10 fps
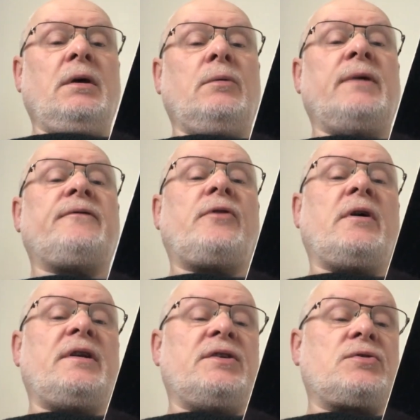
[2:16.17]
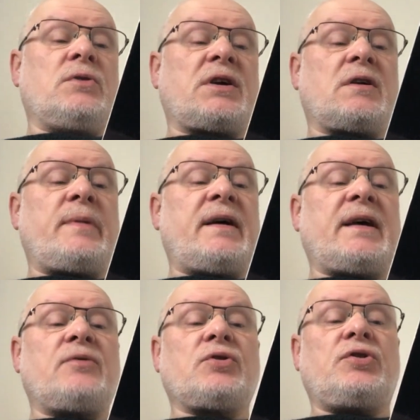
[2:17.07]
when Freud is talking about
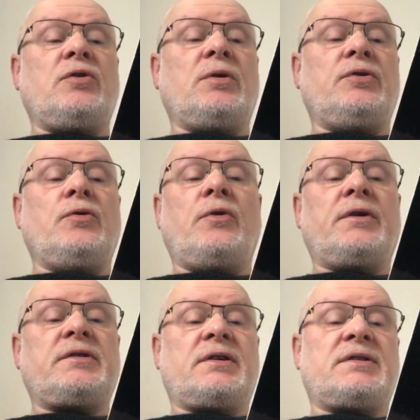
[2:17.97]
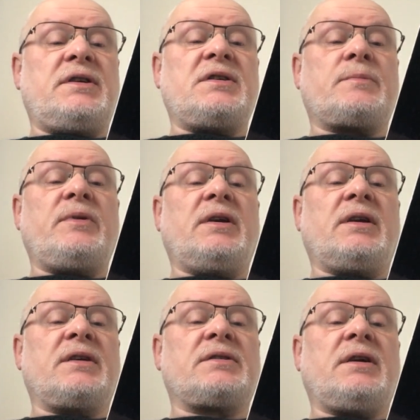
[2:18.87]
how to cure neurotics, he is
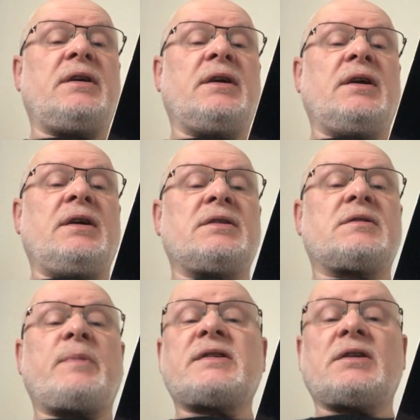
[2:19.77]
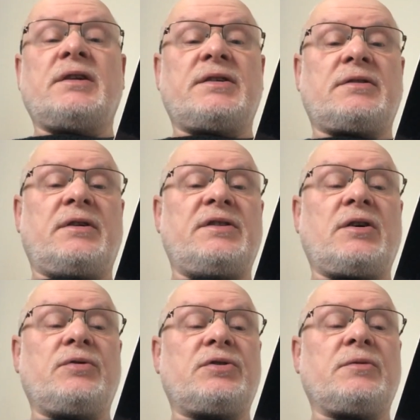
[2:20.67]
speaking as a specialist on his
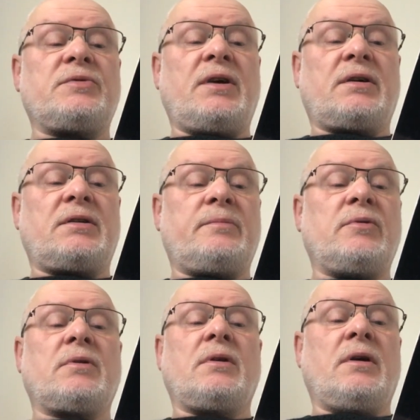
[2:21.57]
own subject, but